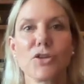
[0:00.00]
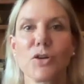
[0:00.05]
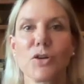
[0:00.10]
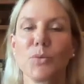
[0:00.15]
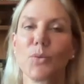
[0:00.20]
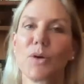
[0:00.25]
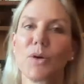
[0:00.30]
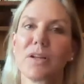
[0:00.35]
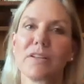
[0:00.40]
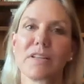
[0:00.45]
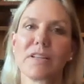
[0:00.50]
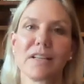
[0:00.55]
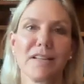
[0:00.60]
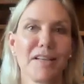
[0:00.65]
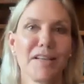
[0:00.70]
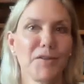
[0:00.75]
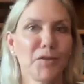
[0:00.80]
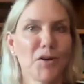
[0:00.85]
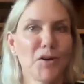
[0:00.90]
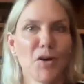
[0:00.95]
will
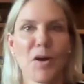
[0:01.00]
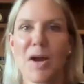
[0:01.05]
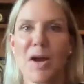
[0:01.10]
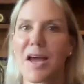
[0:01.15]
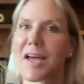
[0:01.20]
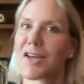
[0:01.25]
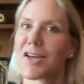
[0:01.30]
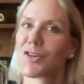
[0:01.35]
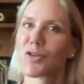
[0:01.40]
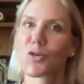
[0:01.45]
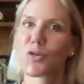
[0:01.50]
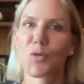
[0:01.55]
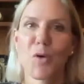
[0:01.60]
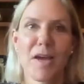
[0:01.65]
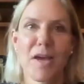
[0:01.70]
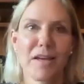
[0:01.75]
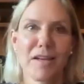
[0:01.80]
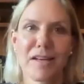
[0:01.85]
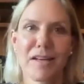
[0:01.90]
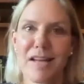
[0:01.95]
deliver
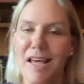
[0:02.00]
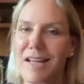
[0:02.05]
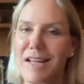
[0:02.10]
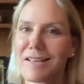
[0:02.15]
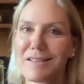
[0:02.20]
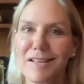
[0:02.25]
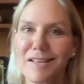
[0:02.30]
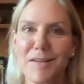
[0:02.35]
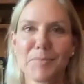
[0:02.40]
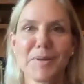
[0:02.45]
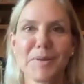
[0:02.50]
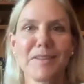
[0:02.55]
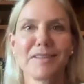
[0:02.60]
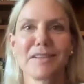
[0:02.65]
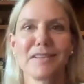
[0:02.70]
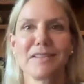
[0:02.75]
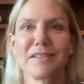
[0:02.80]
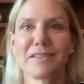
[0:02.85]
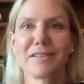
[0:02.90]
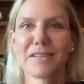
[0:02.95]
TRNN, lipids
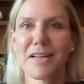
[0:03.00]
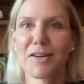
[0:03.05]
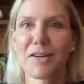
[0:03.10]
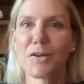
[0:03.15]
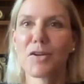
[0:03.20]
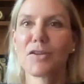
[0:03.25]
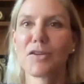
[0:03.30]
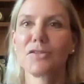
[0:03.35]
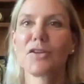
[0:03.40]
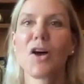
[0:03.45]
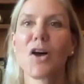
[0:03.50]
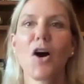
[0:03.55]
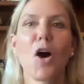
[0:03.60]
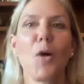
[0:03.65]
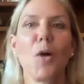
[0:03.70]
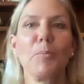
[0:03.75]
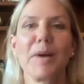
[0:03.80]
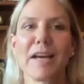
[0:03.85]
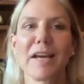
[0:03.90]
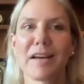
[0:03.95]
and sterols,
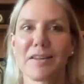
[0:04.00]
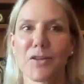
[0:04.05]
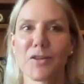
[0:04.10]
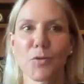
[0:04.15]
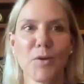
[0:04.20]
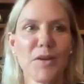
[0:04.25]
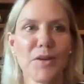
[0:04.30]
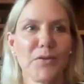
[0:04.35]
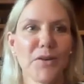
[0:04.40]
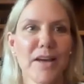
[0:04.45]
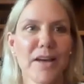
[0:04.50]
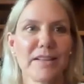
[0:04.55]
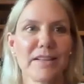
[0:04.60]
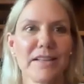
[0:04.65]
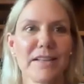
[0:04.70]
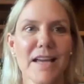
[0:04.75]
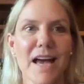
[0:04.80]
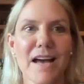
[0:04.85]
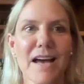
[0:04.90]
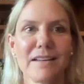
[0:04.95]
omega-3
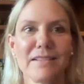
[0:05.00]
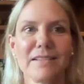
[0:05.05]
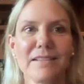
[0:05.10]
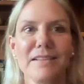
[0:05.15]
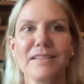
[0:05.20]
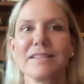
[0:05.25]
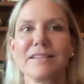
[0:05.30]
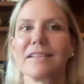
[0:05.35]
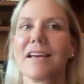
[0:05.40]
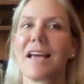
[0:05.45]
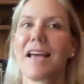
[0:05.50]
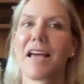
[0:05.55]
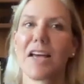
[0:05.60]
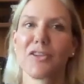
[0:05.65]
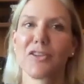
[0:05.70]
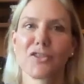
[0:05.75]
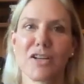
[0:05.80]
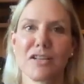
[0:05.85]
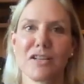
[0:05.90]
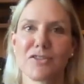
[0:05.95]
fatty acids,
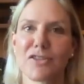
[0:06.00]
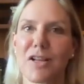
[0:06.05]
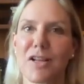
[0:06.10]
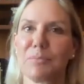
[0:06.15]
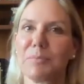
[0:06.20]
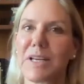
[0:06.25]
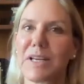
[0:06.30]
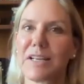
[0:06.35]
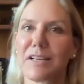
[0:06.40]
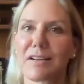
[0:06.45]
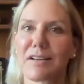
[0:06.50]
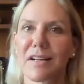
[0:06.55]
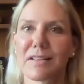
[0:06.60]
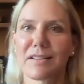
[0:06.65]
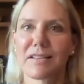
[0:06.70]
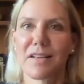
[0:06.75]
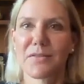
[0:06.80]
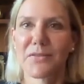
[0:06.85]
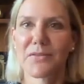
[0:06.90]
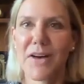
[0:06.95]
essential minerals
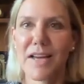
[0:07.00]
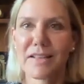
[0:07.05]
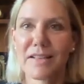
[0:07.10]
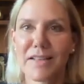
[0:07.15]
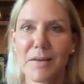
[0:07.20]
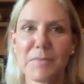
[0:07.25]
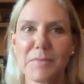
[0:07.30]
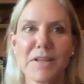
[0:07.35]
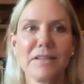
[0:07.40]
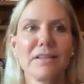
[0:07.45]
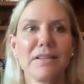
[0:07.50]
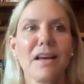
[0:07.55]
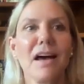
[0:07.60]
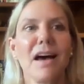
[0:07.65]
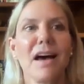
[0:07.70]
and vitamins,